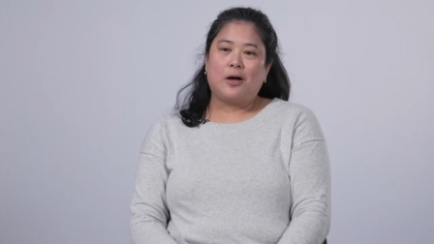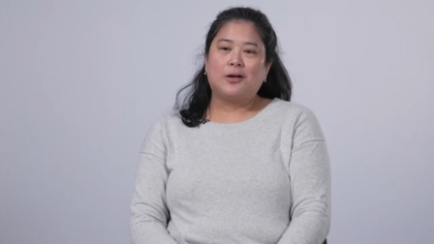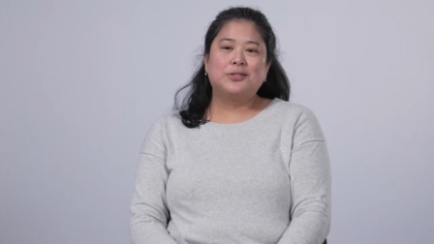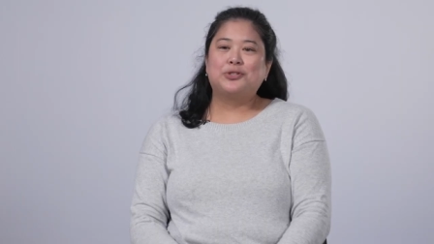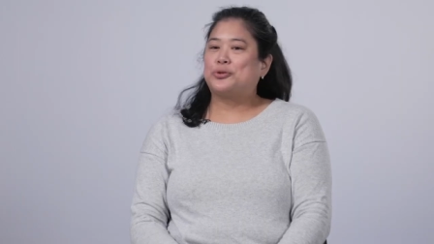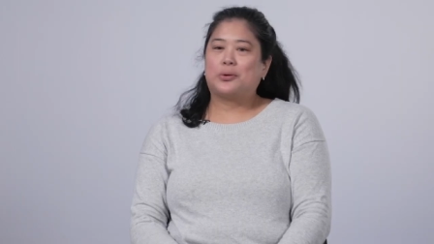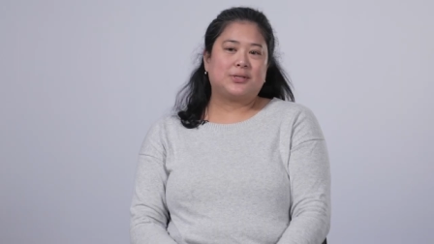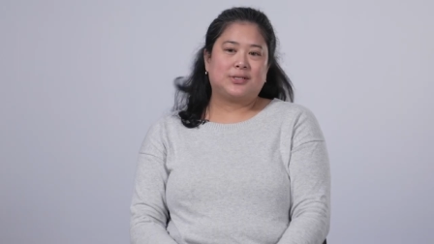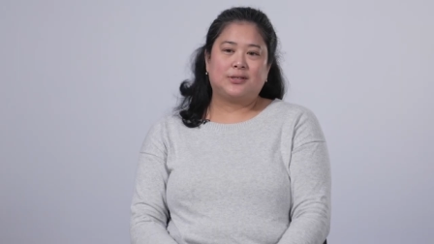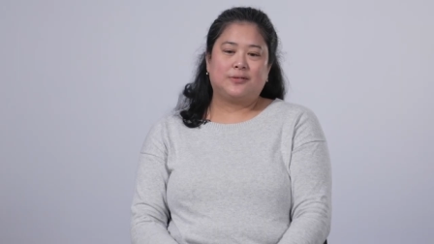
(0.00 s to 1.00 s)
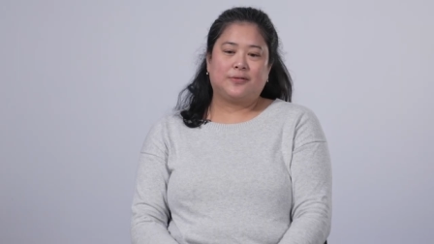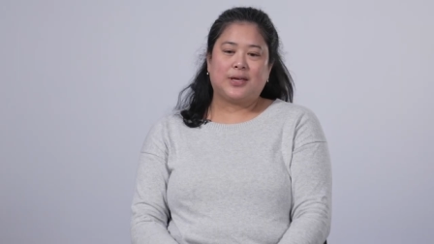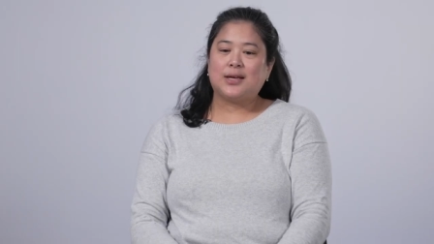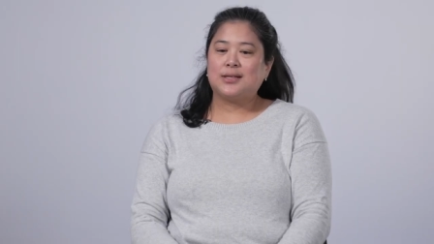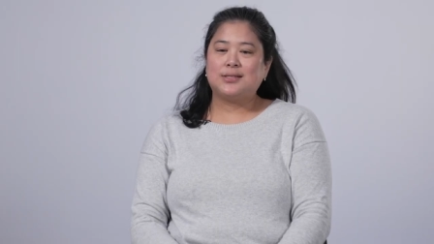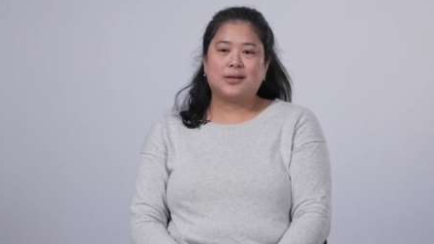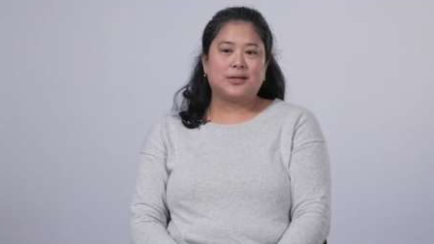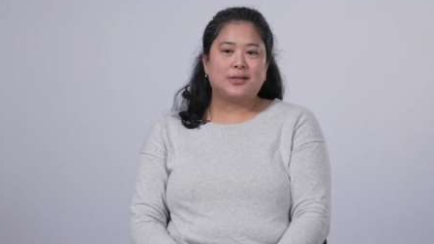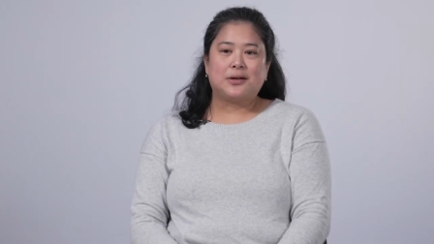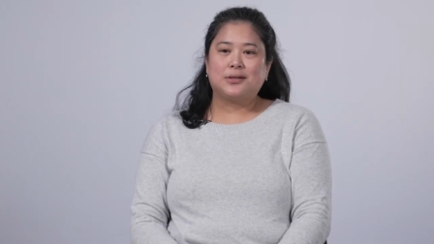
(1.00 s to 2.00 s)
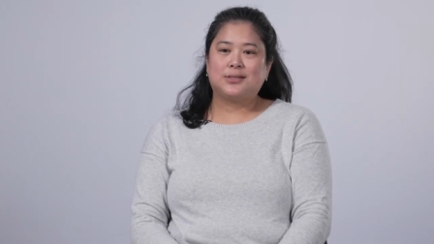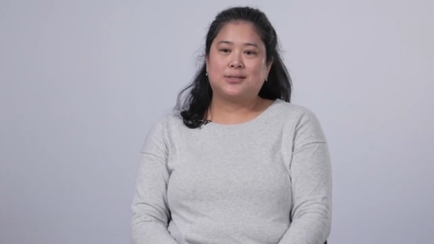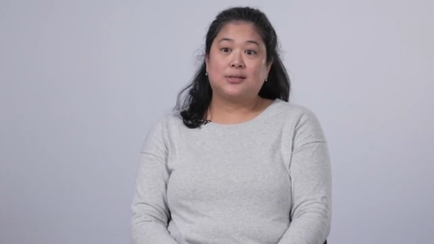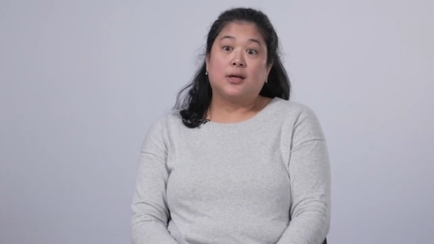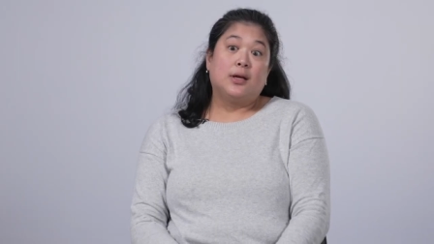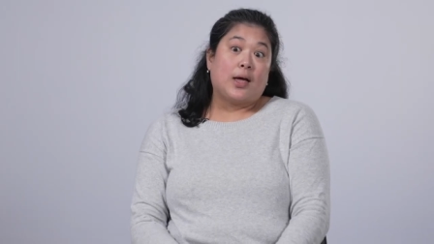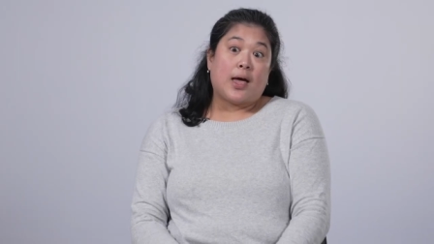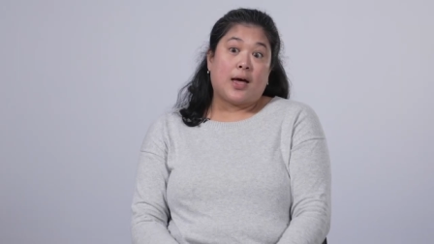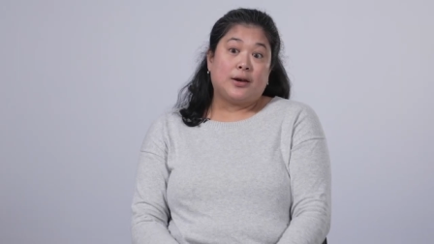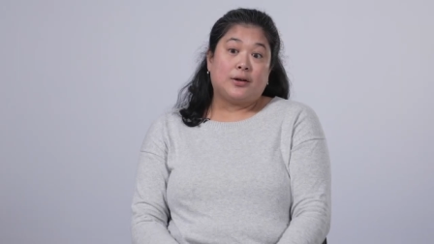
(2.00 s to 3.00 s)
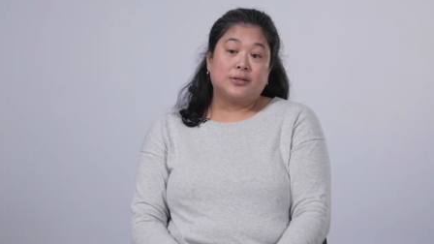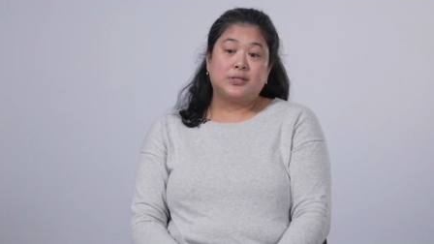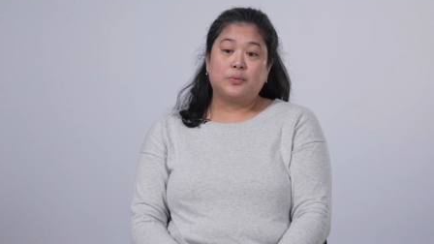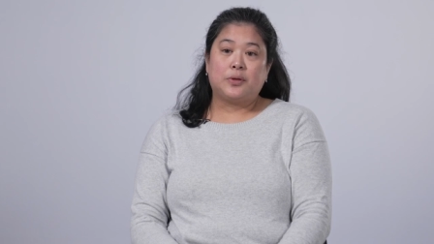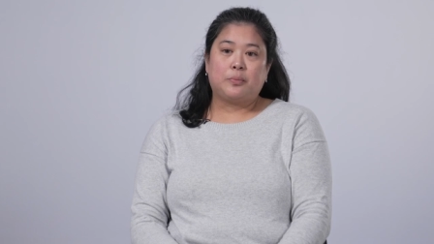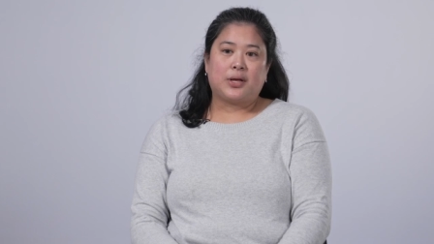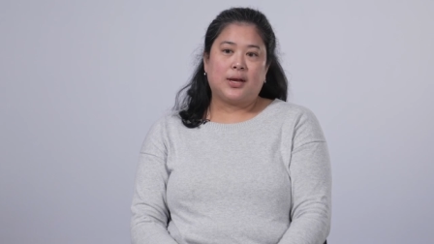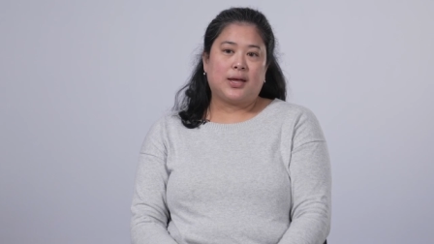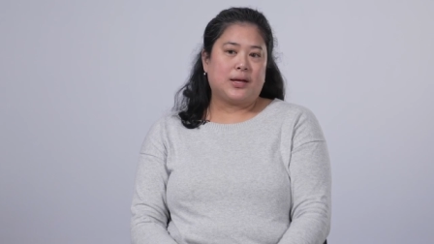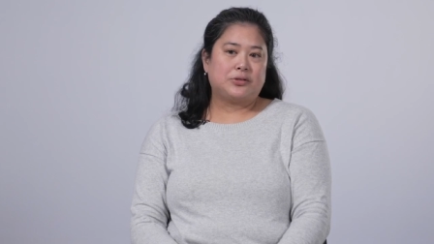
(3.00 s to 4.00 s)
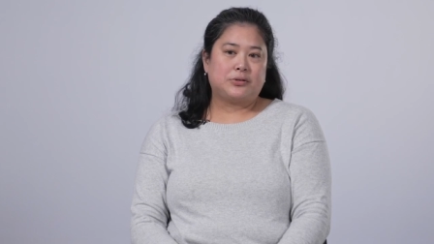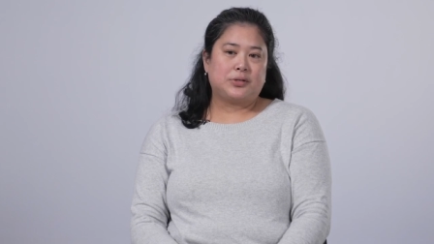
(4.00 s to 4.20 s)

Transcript: all sorts of kids, young adults, adults with blood and cancer